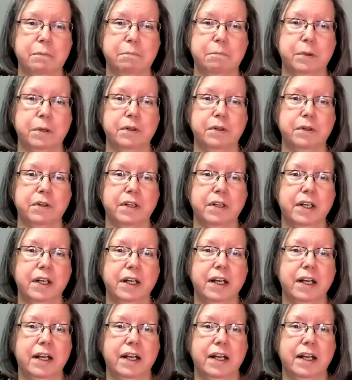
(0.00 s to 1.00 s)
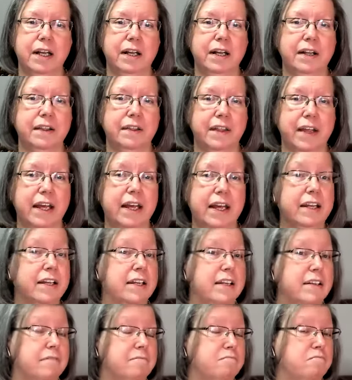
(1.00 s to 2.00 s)
people
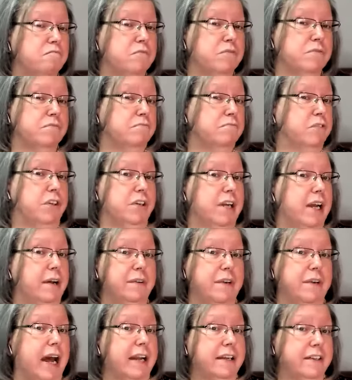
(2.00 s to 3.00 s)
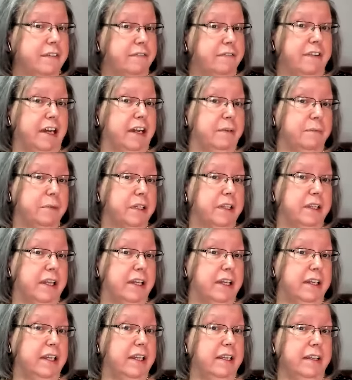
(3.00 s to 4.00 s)
then turn out not to find what
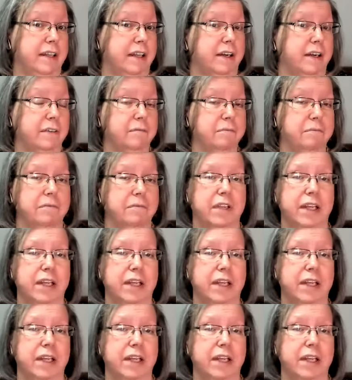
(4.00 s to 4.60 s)
they need there.